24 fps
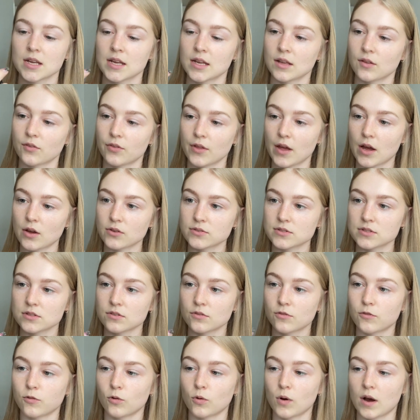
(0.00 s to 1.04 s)

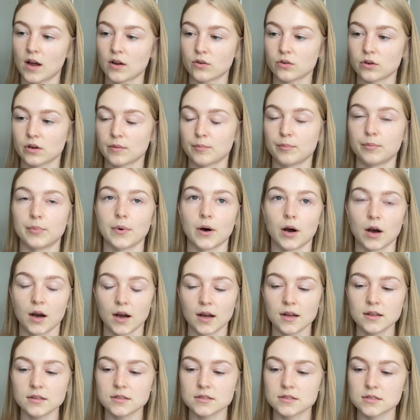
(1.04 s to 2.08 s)
1,400
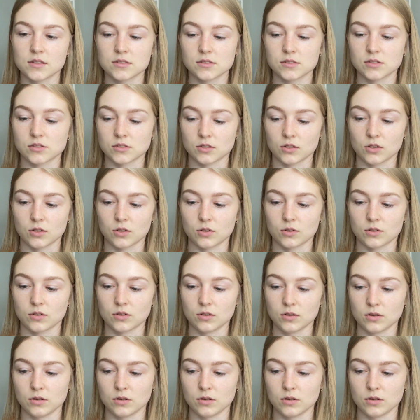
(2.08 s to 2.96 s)
baht, so